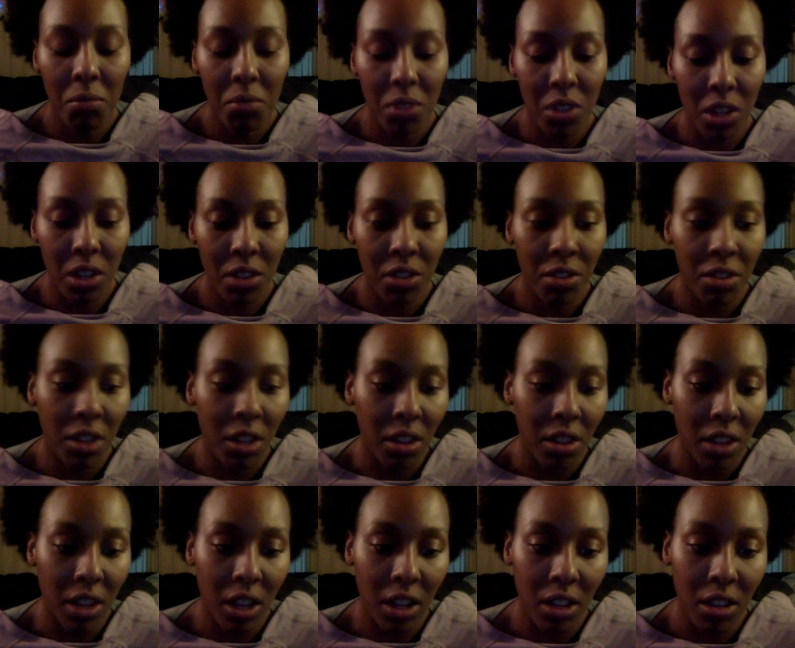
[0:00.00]
Didn't think
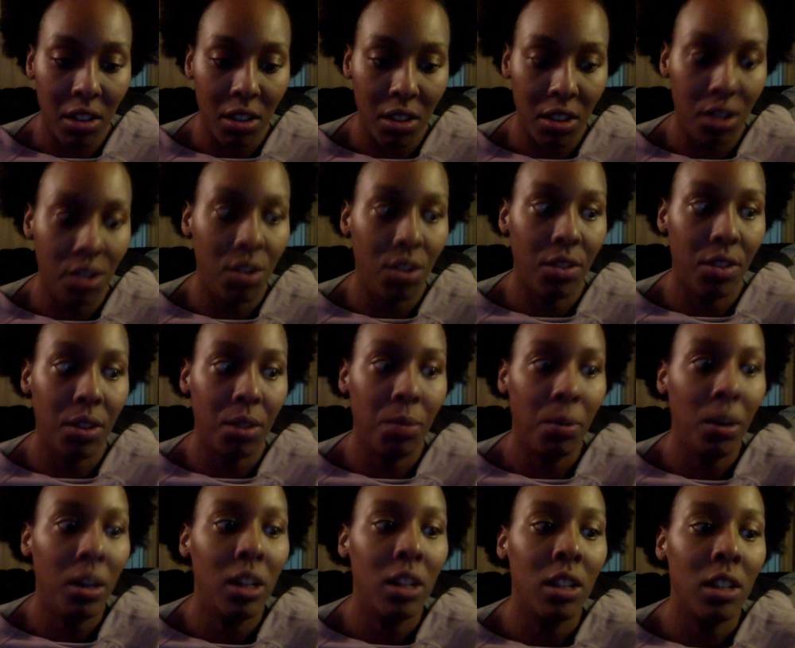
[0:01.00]
that, there
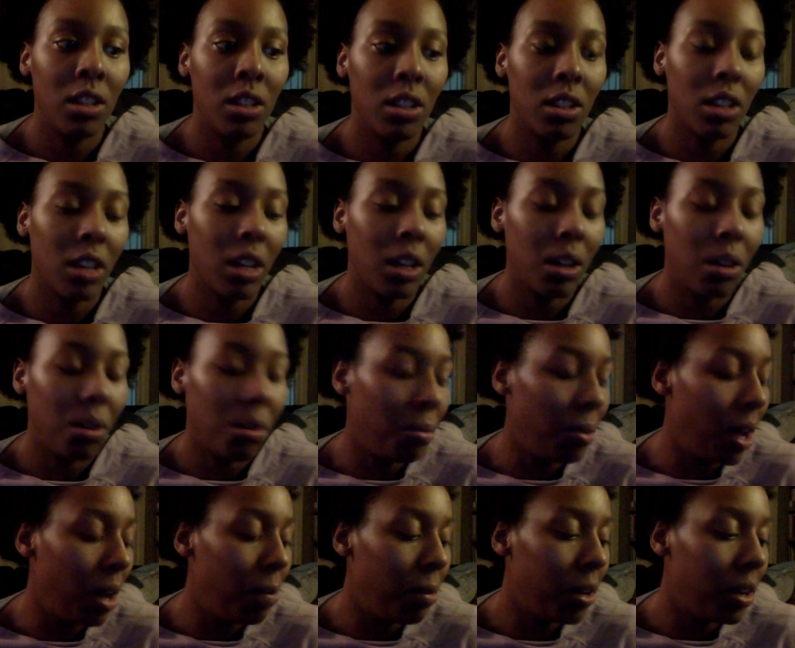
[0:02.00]
was. Like,
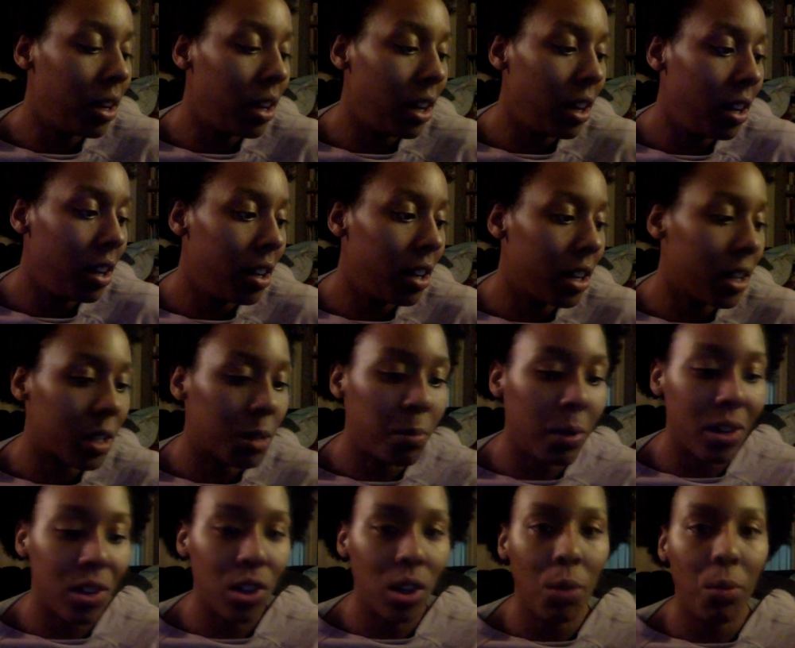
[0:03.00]
why would he?
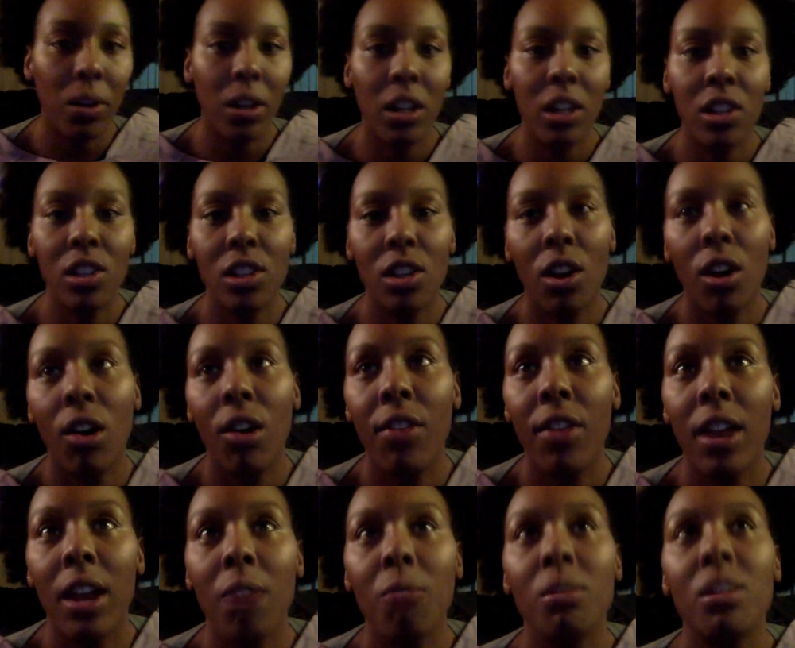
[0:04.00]
Especially when he saw
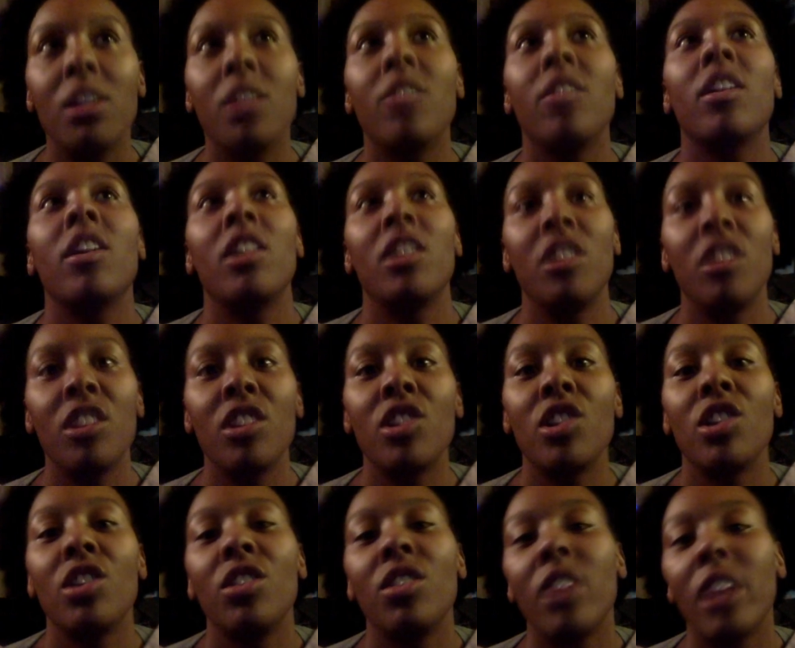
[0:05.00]
that I was in the
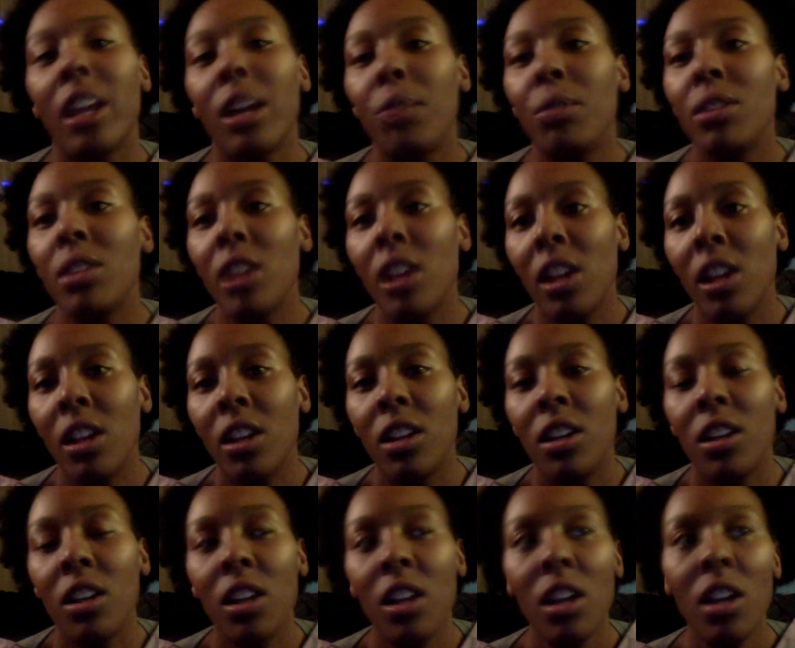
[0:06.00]
condition that I was
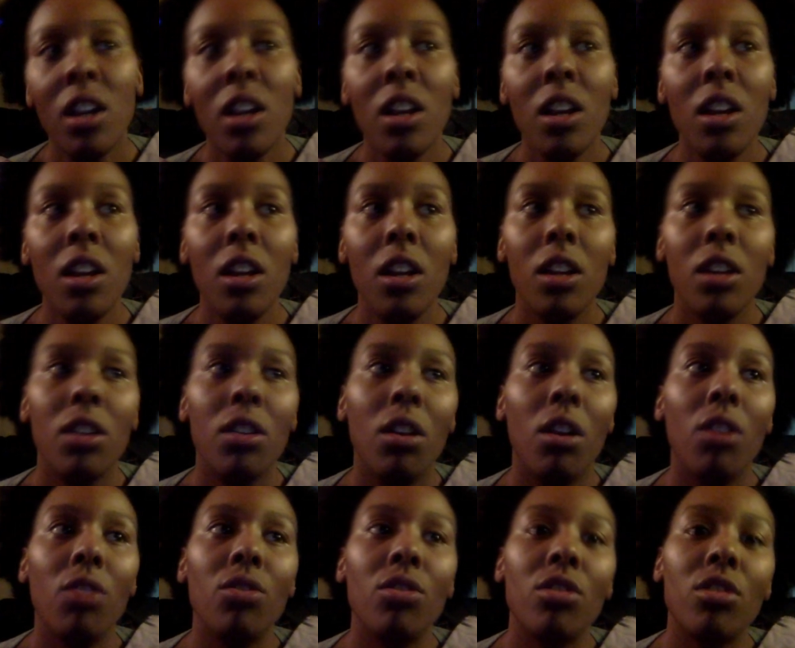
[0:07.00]
in,
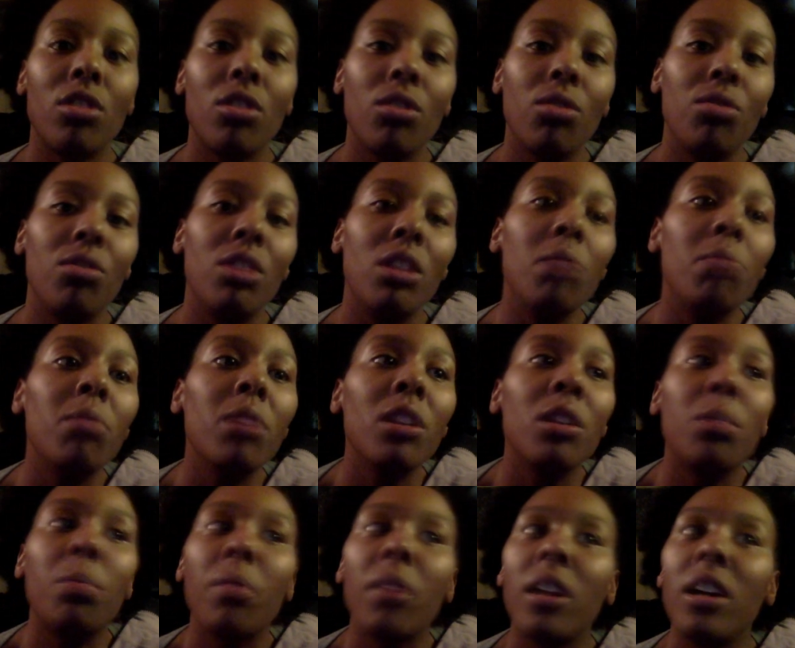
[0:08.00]
just so deeply
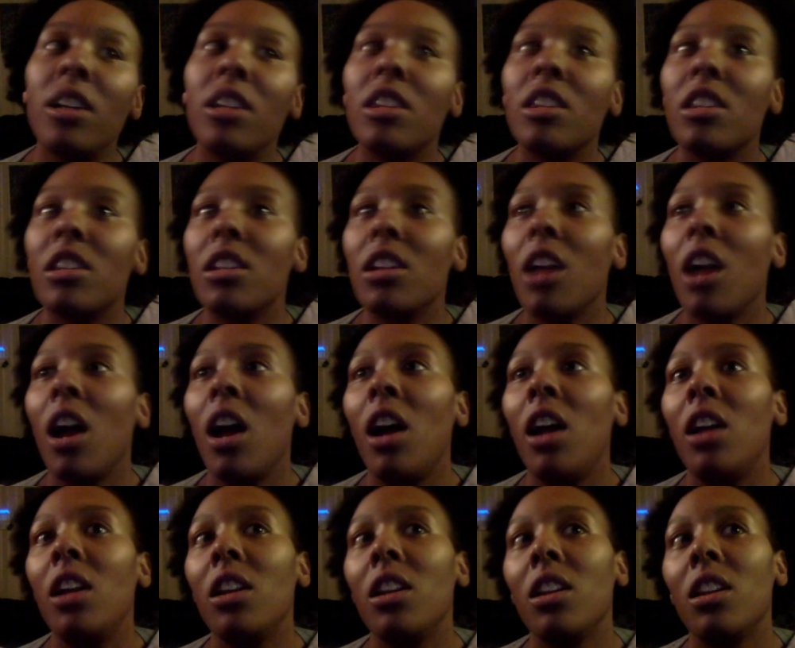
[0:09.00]
depressed
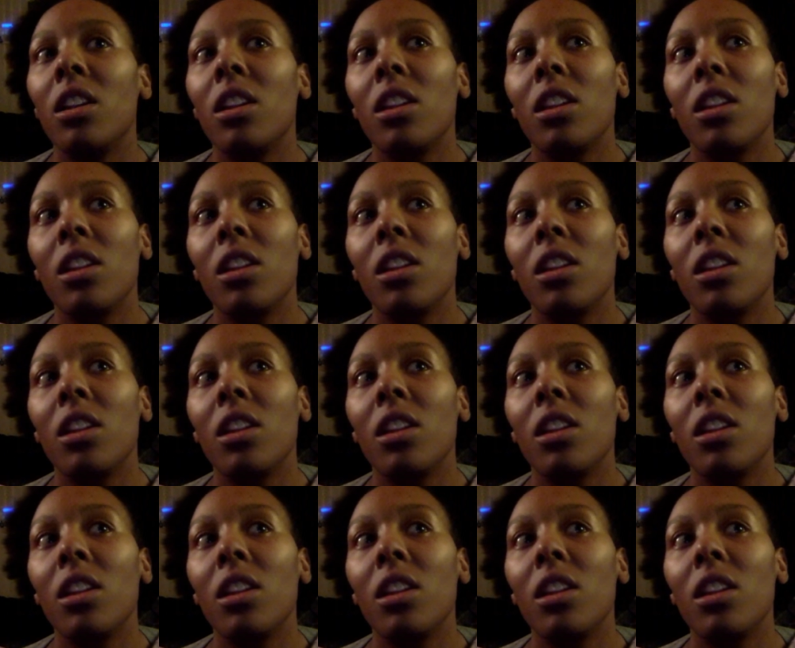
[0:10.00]
and,